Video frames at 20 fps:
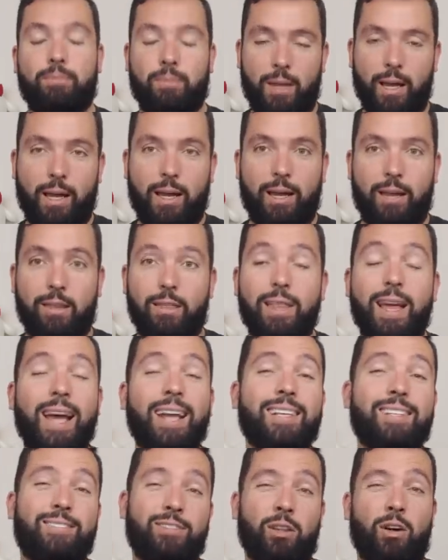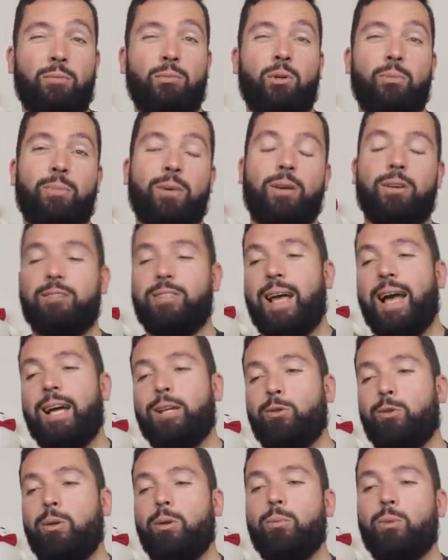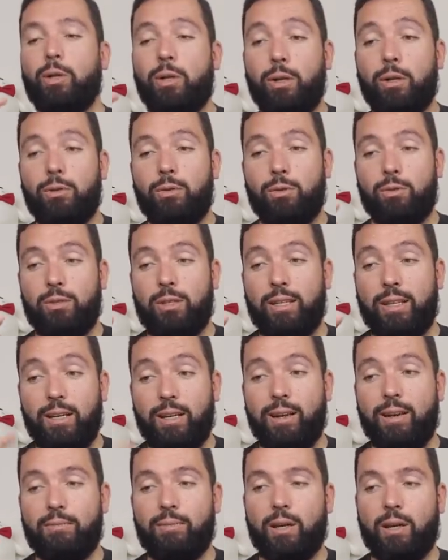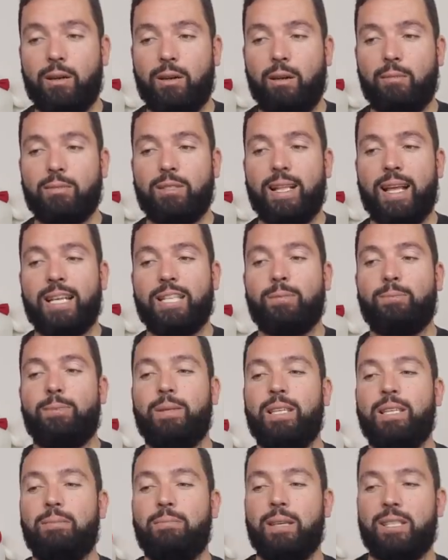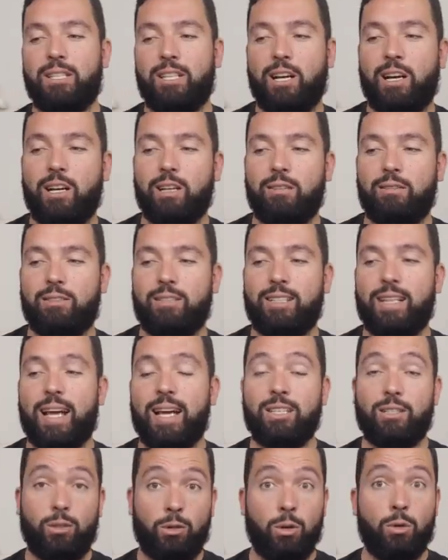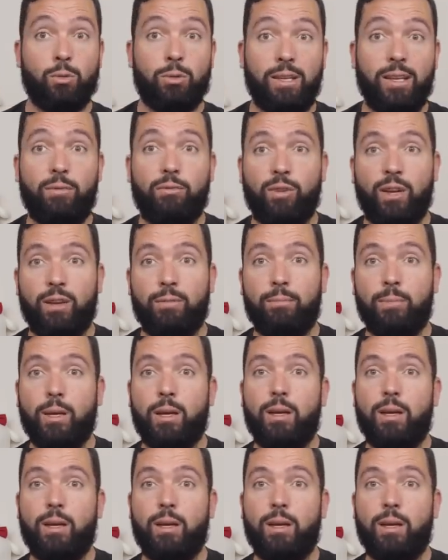And that is normal because actually we're not using github.com/pmezard/go-difflib,